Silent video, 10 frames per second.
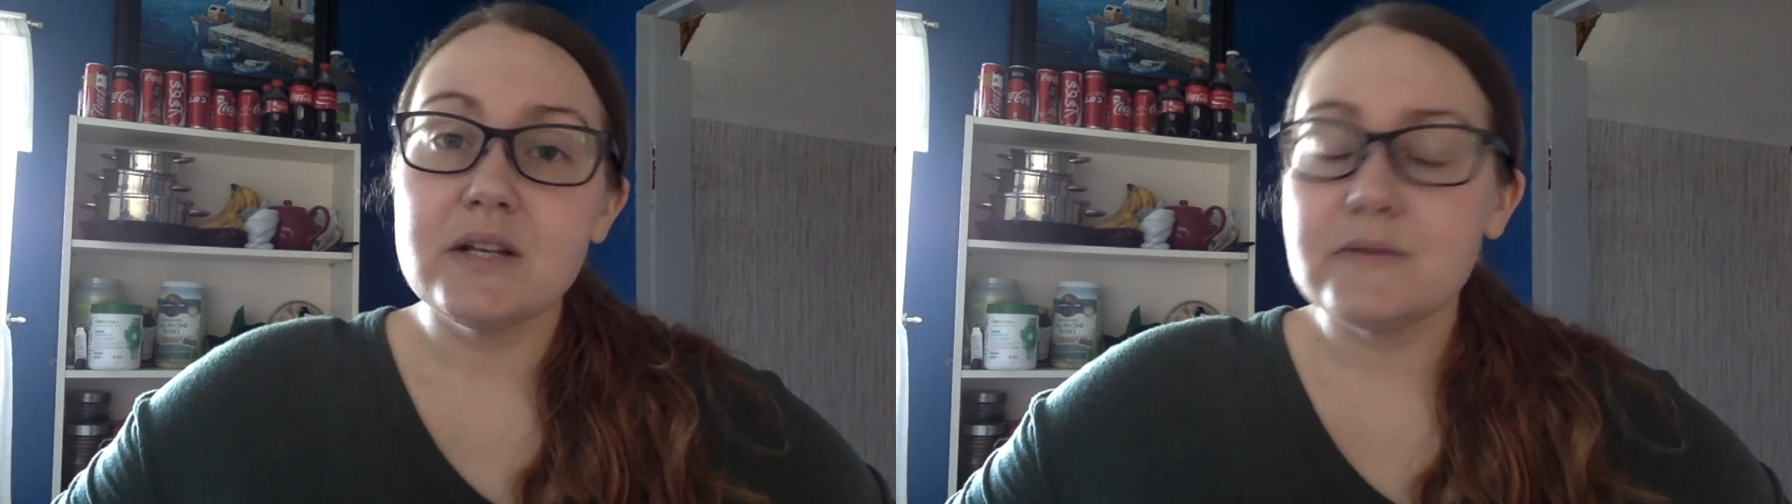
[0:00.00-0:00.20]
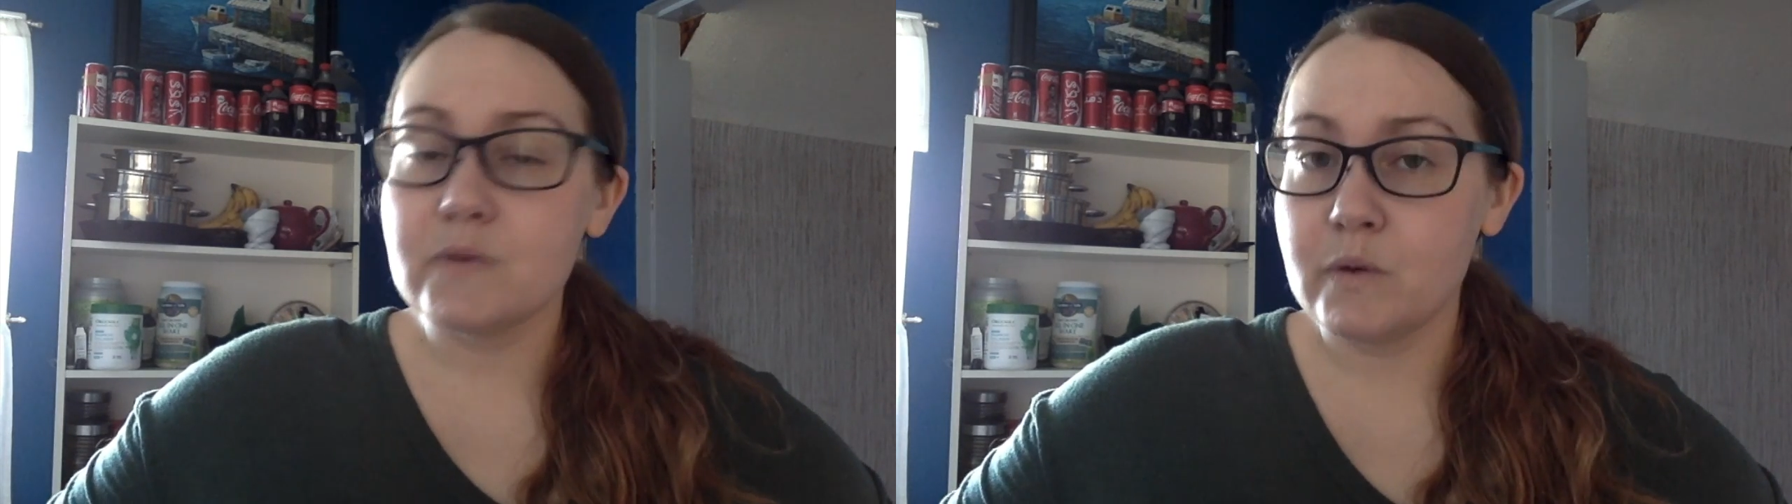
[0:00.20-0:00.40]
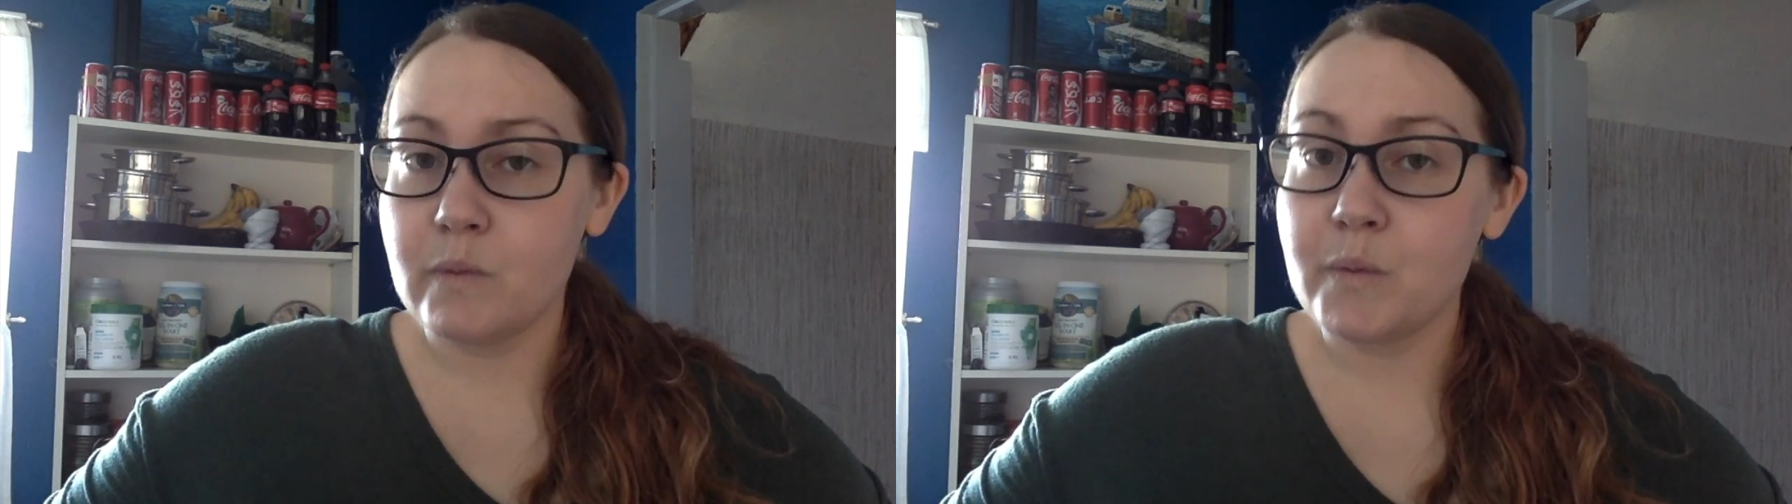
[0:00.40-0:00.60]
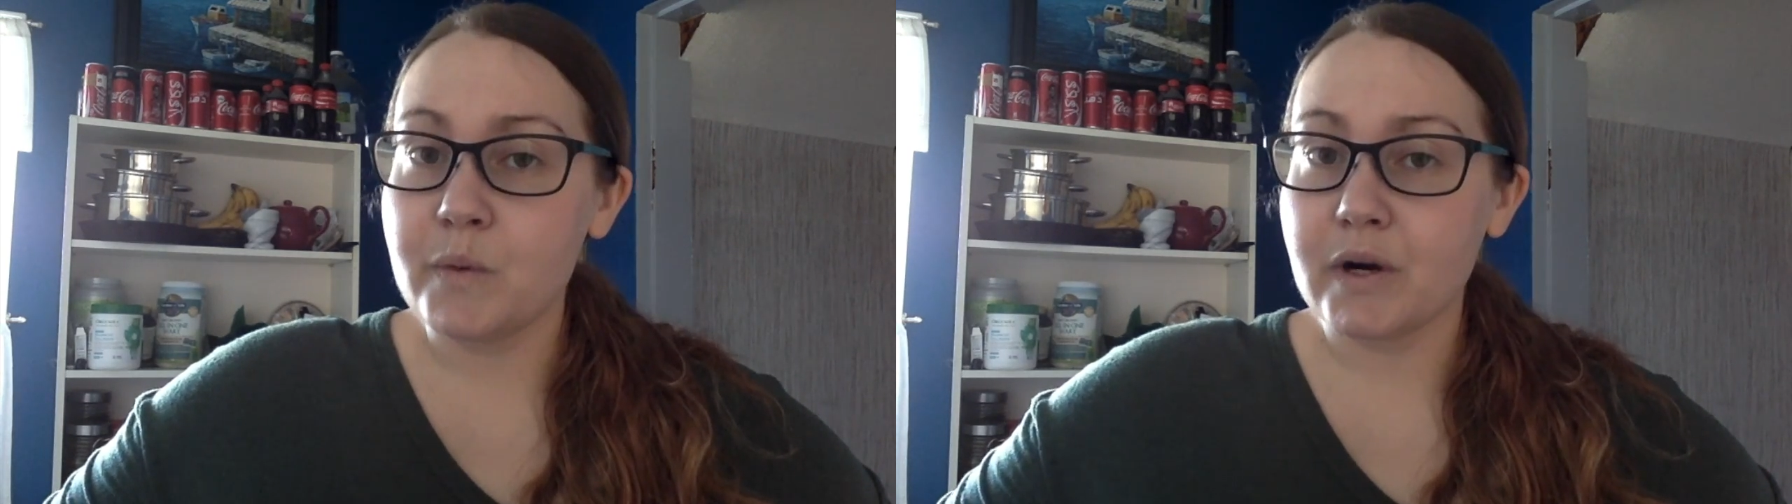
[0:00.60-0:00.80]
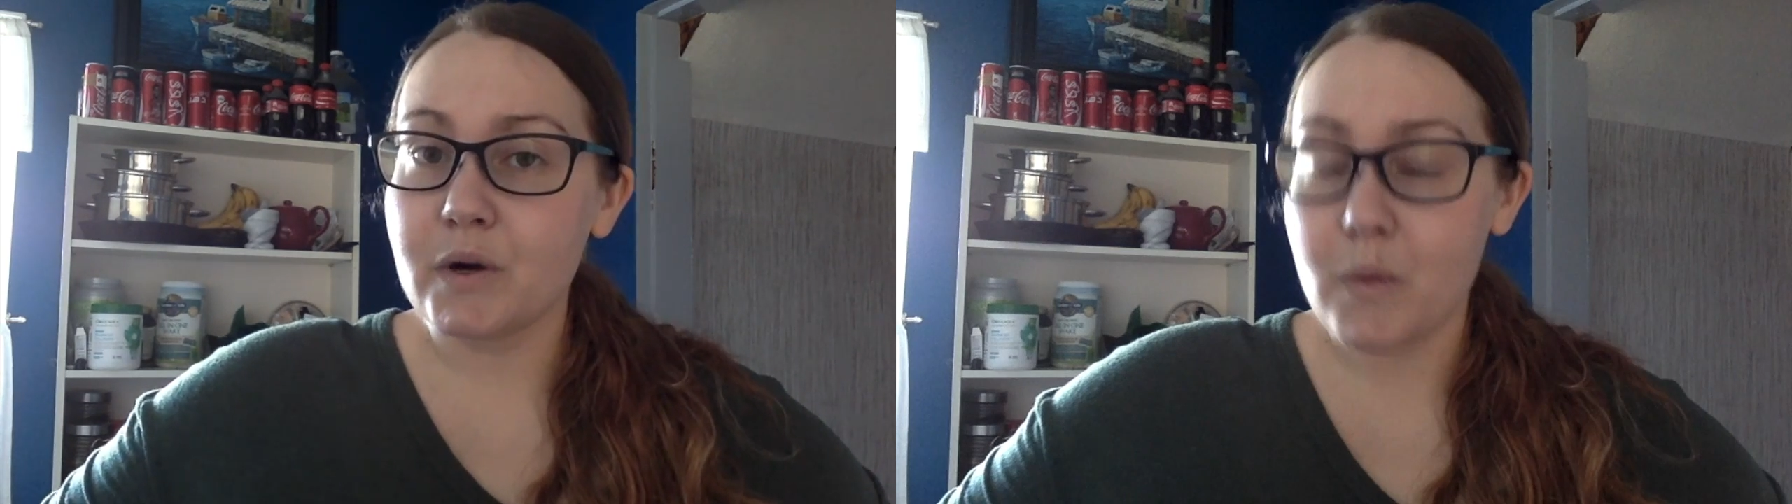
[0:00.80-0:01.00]
so it won't
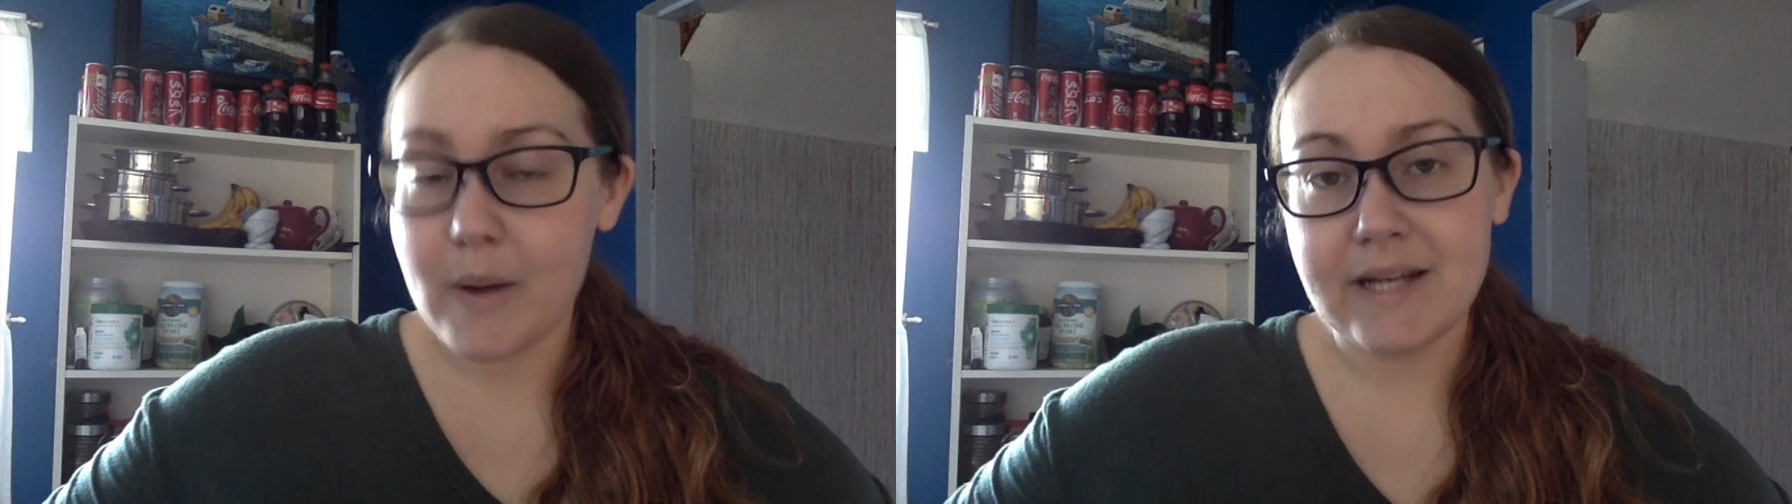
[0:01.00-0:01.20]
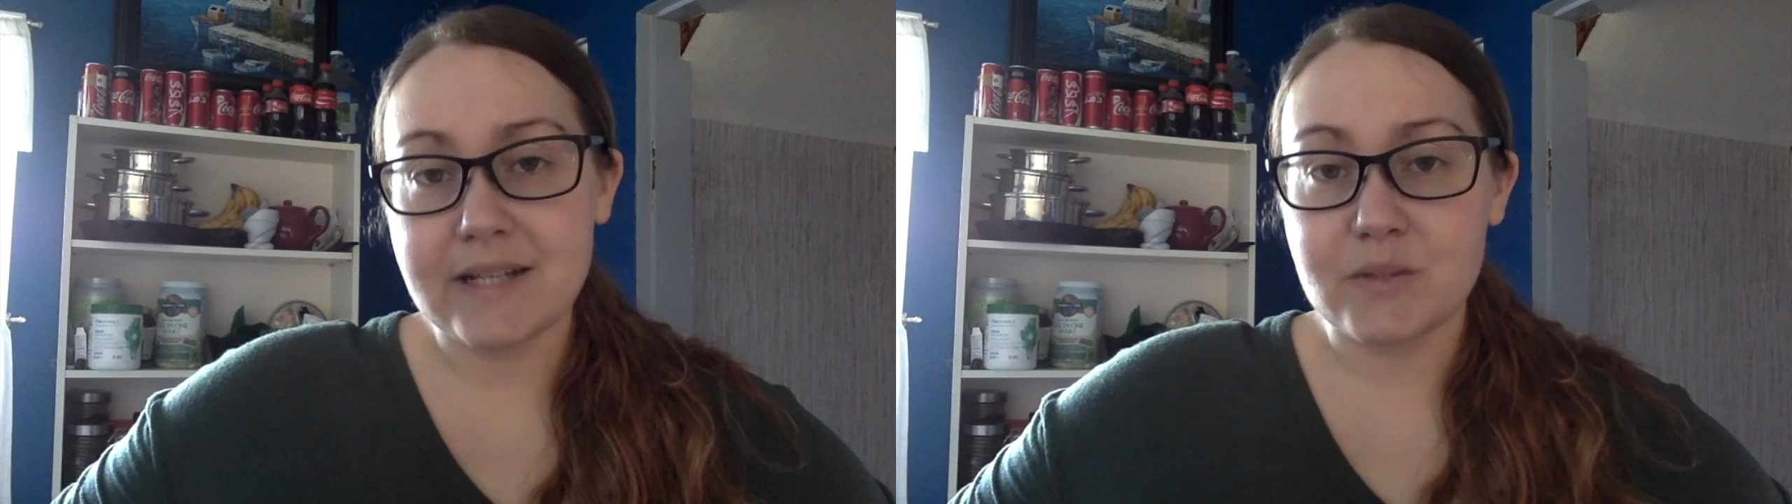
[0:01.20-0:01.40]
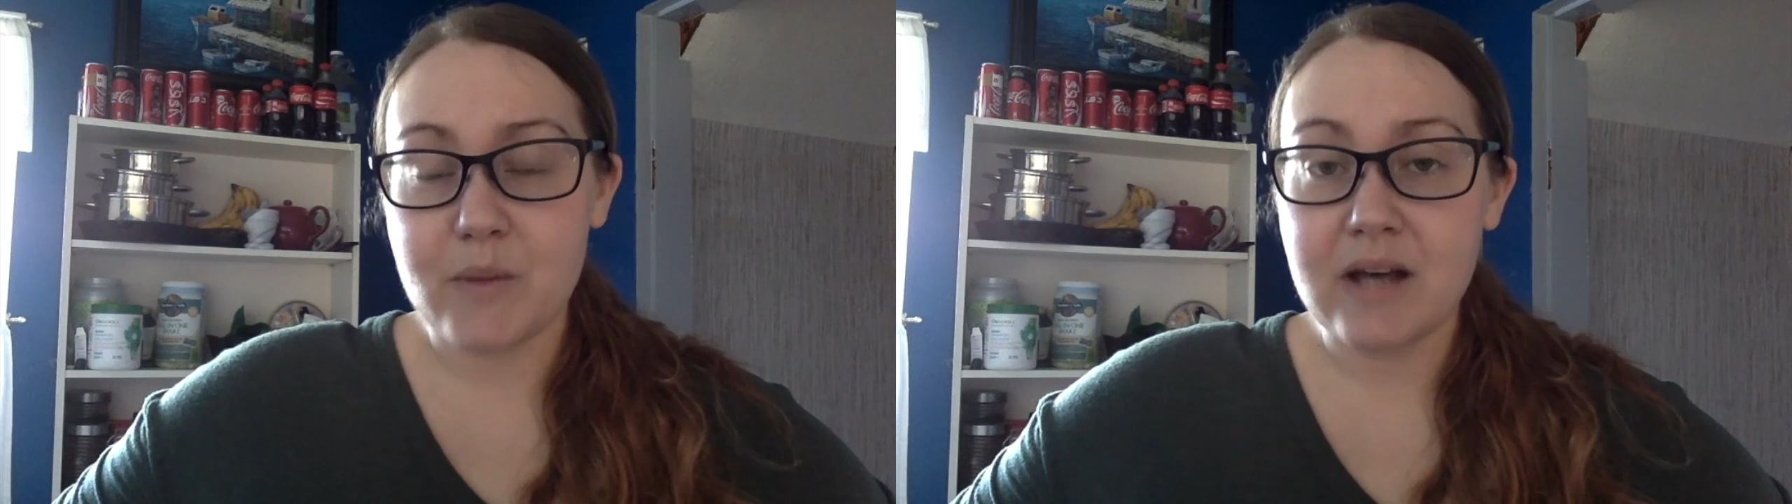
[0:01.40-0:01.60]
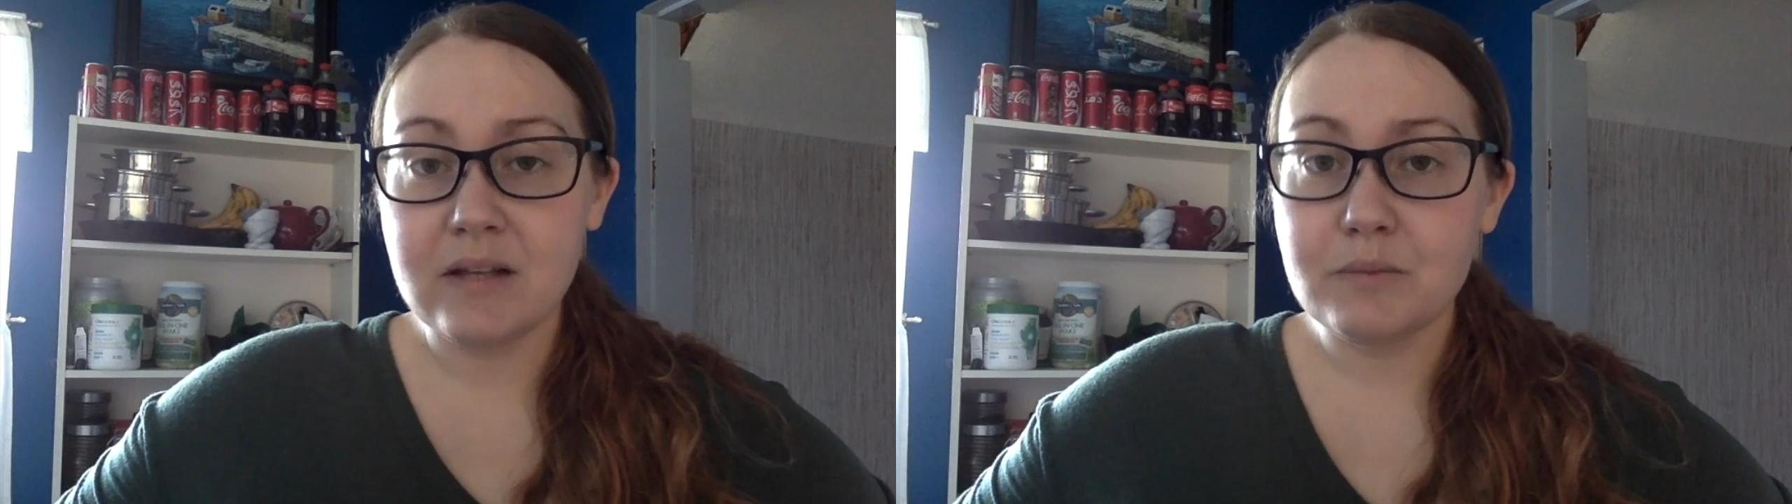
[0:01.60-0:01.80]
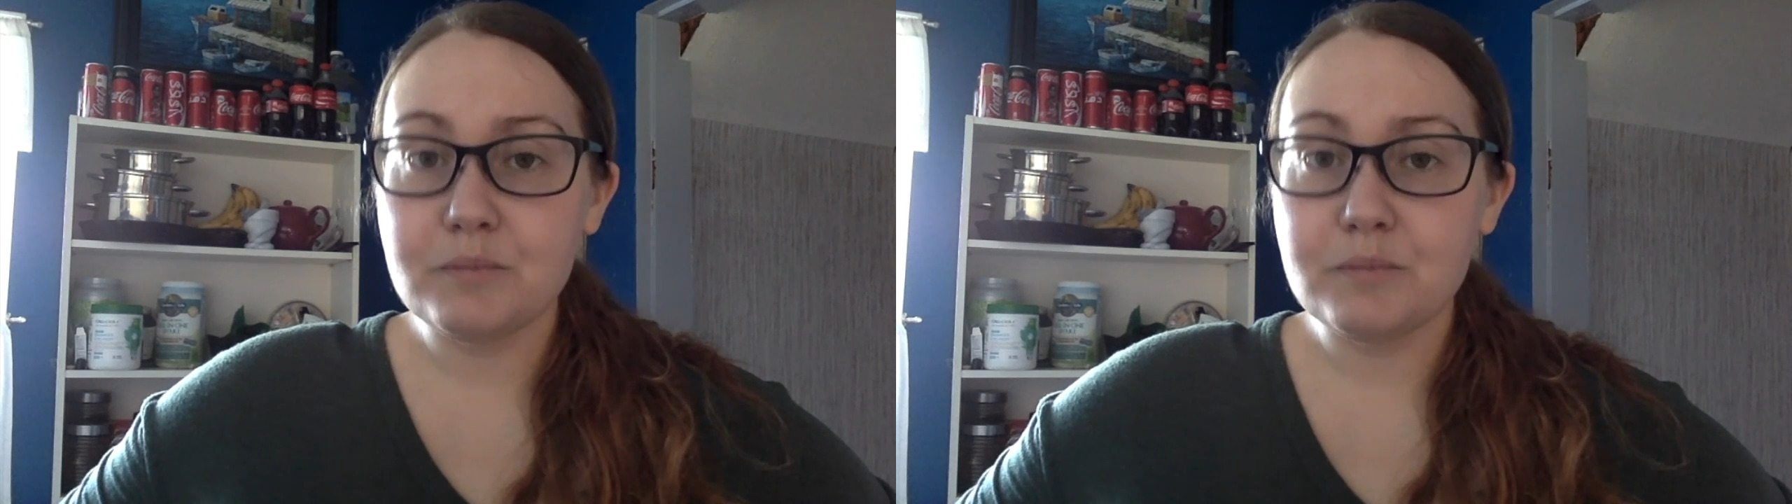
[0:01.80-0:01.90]
work quite as well,